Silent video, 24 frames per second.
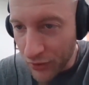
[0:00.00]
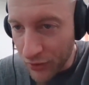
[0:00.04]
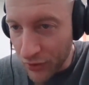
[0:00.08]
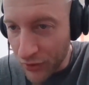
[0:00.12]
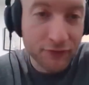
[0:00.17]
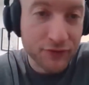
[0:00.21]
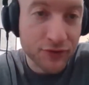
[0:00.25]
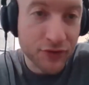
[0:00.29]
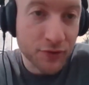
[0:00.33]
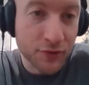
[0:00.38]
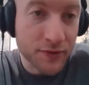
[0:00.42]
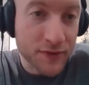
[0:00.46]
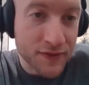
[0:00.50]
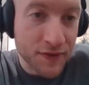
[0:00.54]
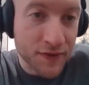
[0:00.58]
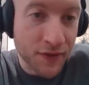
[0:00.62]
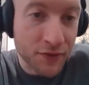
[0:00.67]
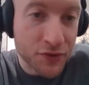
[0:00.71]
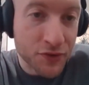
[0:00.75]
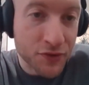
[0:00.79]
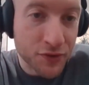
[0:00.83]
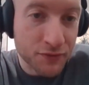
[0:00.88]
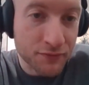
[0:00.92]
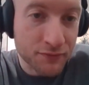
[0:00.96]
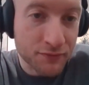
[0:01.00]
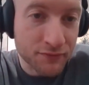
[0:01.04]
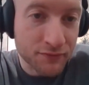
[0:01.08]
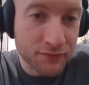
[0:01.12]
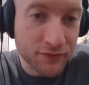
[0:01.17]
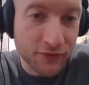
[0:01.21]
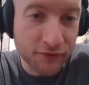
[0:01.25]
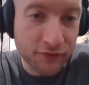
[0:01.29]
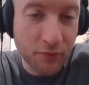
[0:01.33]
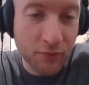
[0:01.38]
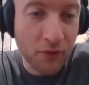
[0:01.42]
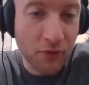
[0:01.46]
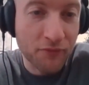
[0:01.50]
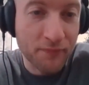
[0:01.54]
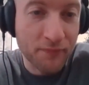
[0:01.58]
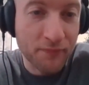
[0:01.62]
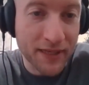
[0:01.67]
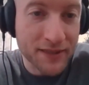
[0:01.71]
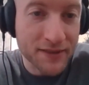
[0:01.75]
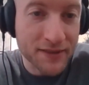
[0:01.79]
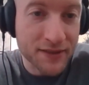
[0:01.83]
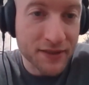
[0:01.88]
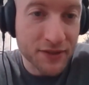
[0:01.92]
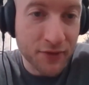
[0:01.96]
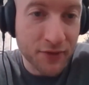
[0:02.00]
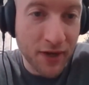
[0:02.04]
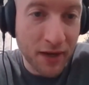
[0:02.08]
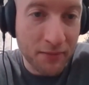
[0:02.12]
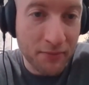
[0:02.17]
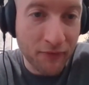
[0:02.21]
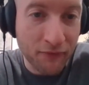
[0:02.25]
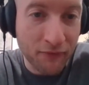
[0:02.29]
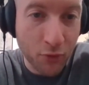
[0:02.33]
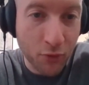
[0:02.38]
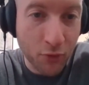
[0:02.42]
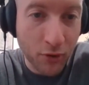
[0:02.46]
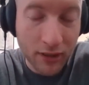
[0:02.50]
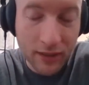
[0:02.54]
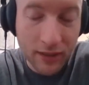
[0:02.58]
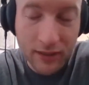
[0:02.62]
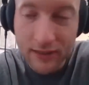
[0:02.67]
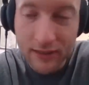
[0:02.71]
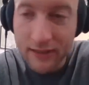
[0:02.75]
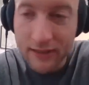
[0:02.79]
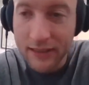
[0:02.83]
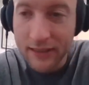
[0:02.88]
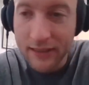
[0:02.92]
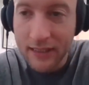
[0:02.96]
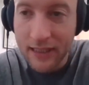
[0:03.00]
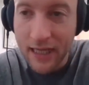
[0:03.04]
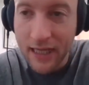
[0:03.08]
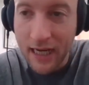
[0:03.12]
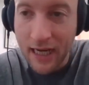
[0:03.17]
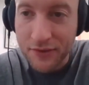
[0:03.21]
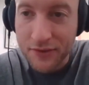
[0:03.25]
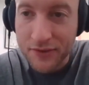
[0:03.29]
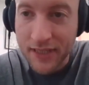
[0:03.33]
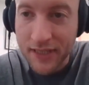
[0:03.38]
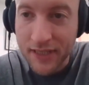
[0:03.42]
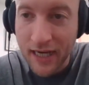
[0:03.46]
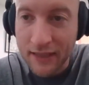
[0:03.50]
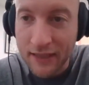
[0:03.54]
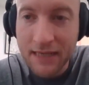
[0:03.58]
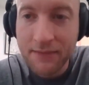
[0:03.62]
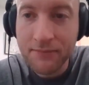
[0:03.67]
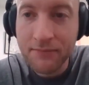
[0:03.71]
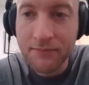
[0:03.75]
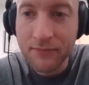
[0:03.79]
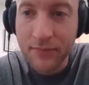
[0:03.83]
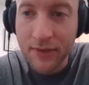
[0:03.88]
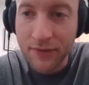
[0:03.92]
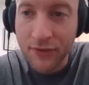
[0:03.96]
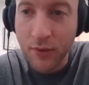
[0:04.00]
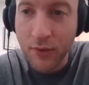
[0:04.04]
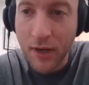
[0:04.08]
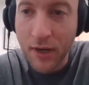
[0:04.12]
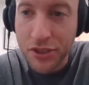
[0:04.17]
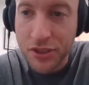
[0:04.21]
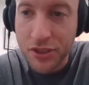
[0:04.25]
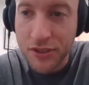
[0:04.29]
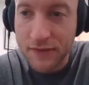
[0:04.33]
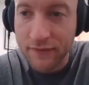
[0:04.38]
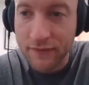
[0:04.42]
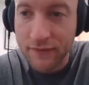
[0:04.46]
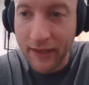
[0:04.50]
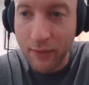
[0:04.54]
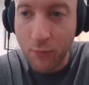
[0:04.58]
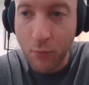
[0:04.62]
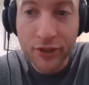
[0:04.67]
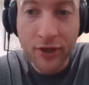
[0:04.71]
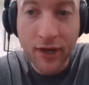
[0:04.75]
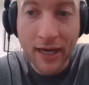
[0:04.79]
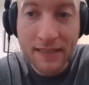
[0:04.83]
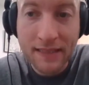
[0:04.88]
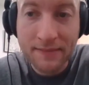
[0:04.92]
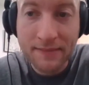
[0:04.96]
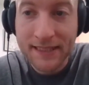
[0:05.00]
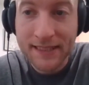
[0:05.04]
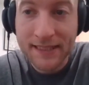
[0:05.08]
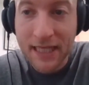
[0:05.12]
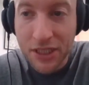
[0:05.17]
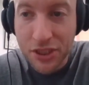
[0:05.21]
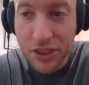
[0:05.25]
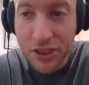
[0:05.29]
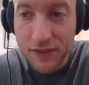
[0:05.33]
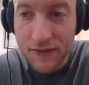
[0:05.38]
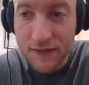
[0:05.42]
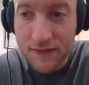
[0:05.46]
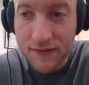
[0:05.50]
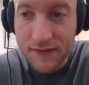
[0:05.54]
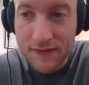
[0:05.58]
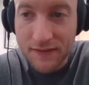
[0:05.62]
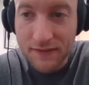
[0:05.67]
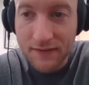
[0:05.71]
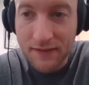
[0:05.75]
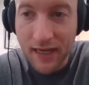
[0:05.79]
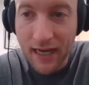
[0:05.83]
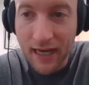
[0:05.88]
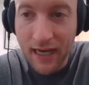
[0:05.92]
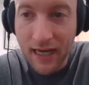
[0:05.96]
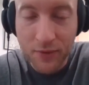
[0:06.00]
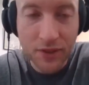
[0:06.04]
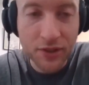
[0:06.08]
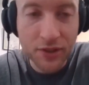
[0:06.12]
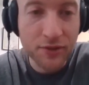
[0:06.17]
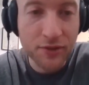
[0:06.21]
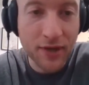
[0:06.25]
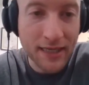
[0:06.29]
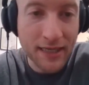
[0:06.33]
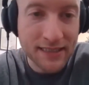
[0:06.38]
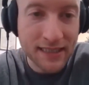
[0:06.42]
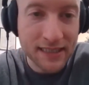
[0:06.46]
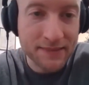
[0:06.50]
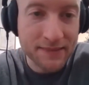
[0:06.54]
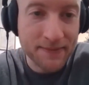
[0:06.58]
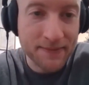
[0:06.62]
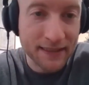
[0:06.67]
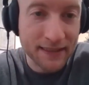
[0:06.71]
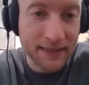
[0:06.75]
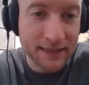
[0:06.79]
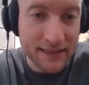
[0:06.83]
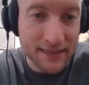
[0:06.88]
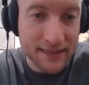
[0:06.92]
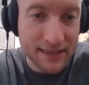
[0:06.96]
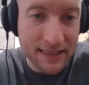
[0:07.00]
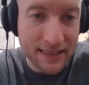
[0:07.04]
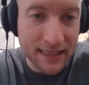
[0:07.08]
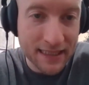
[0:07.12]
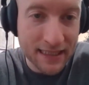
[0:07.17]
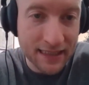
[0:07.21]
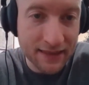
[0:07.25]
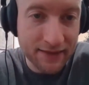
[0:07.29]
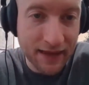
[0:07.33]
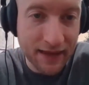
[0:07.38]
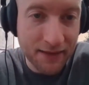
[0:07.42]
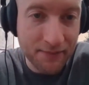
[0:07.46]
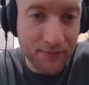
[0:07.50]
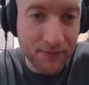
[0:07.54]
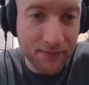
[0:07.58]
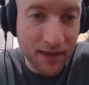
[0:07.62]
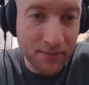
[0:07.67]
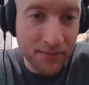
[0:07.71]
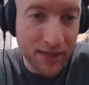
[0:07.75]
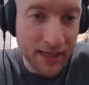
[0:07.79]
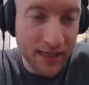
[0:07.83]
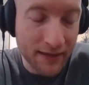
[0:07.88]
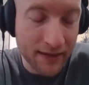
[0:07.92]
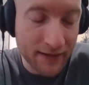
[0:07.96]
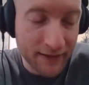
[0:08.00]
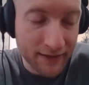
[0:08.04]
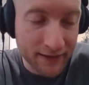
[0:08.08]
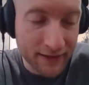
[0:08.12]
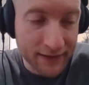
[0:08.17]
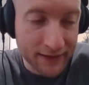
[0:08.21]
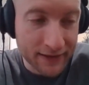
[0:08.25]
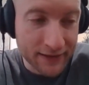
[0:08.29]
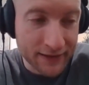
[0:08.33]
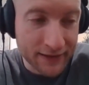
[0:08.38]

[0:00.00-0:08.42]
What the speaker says: for you and Zongjun, you've both been to Yunnan before. So there's this theme in the questions of what are your expectations? So what are you guys expecting to see that maybe